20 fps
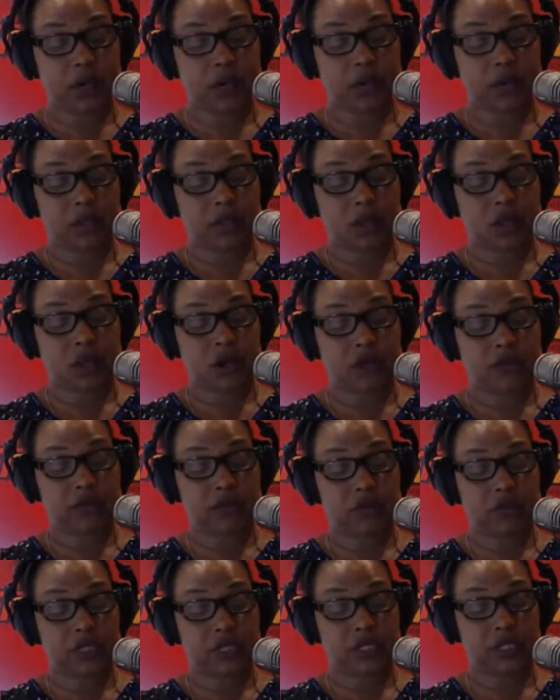with
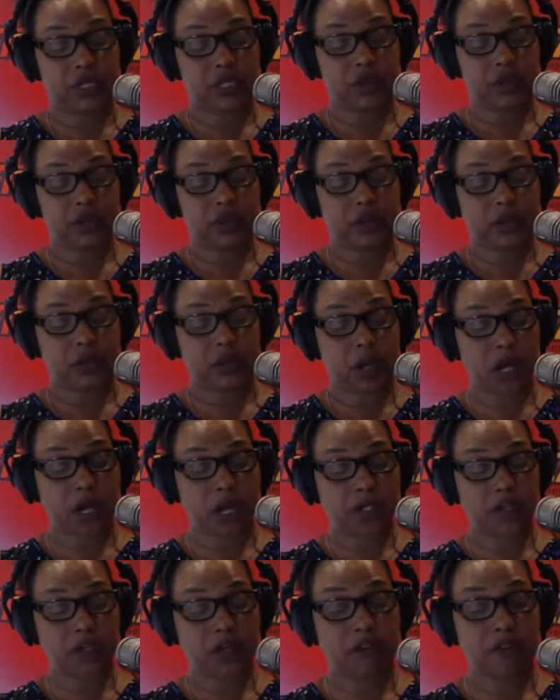Carnivore's Dinner in a
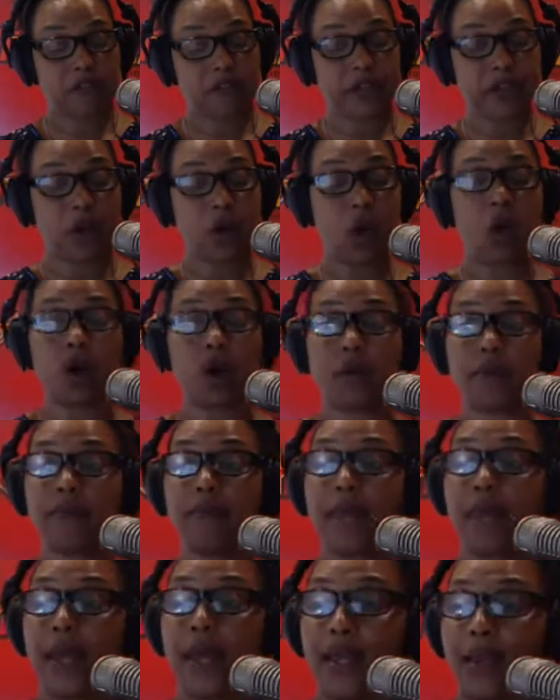Box offering, or
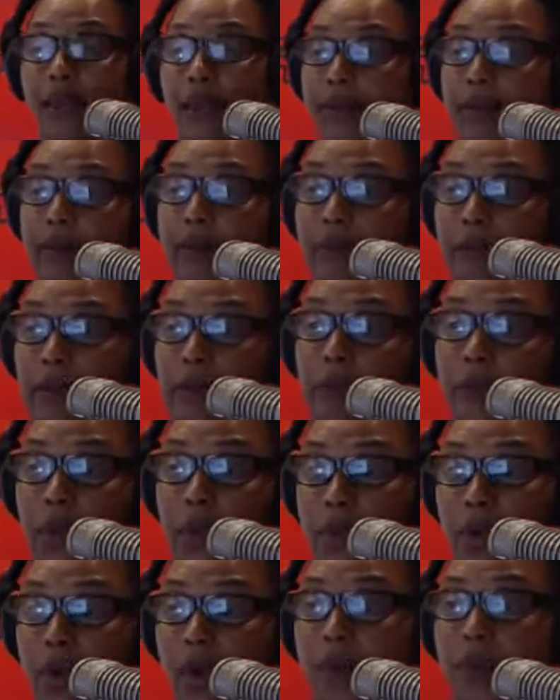make your
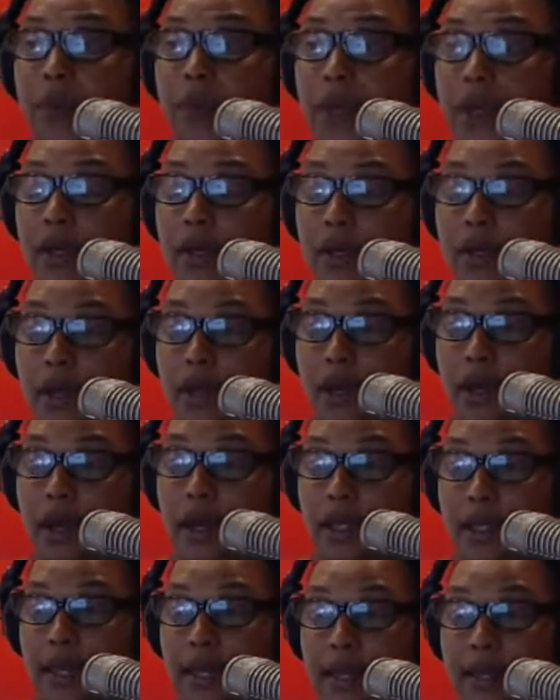mom
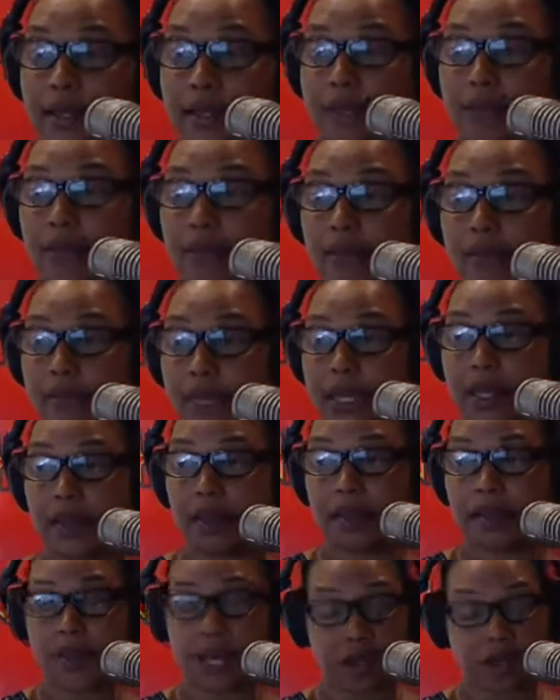a nice
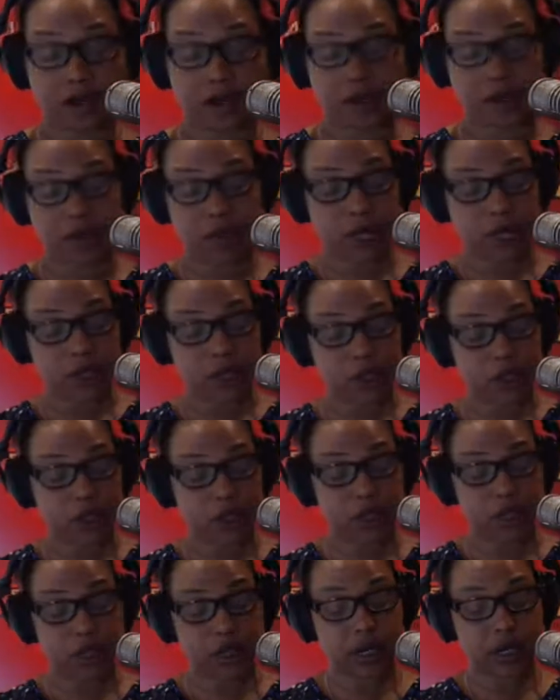meal. Make her brunch
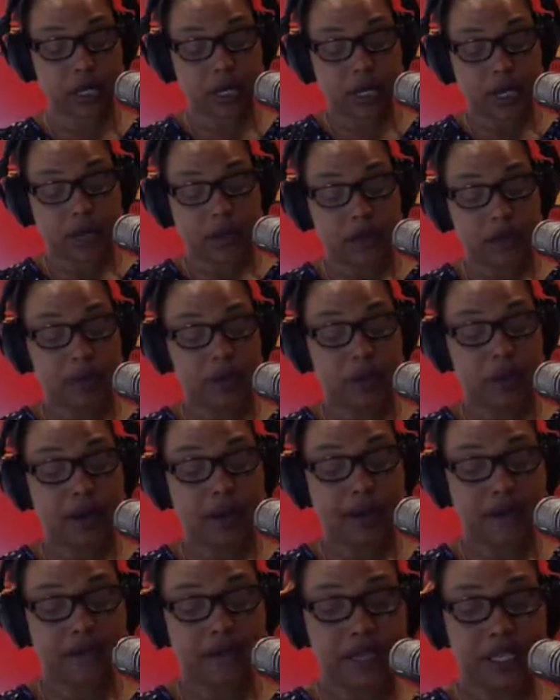or
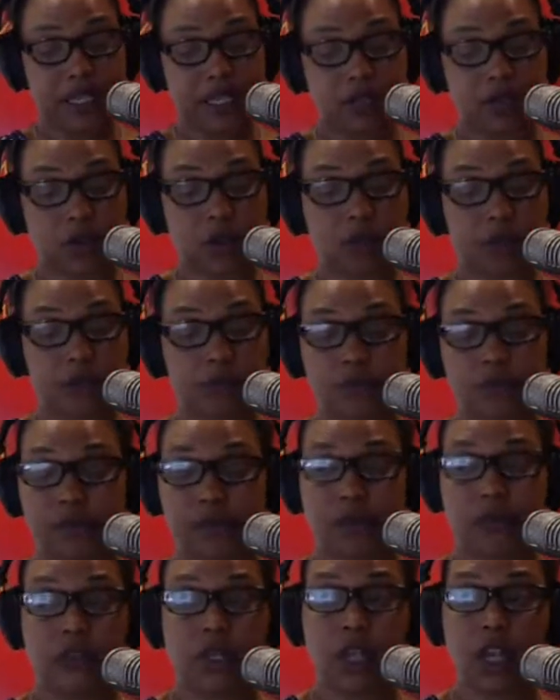breakfast or
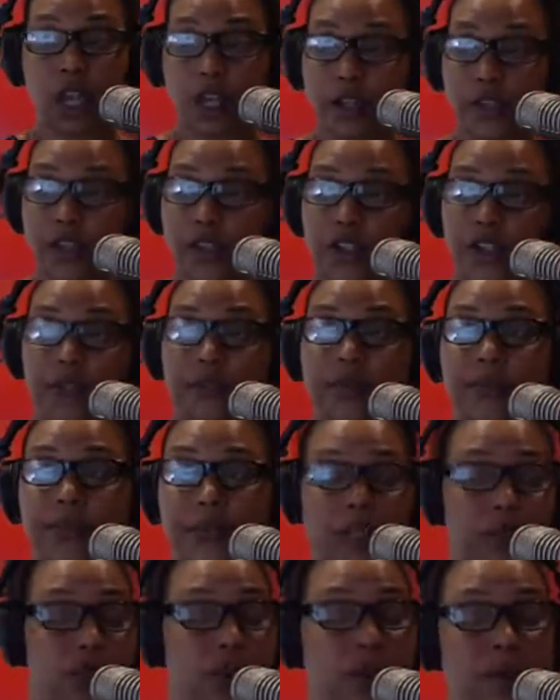lunch,
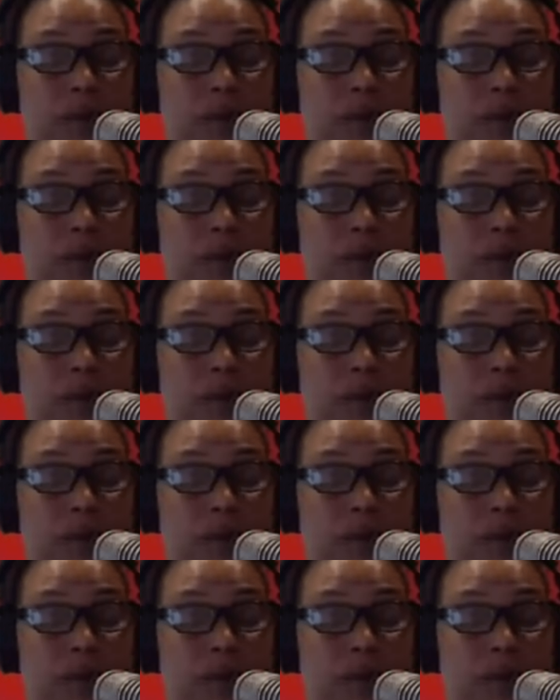dinner,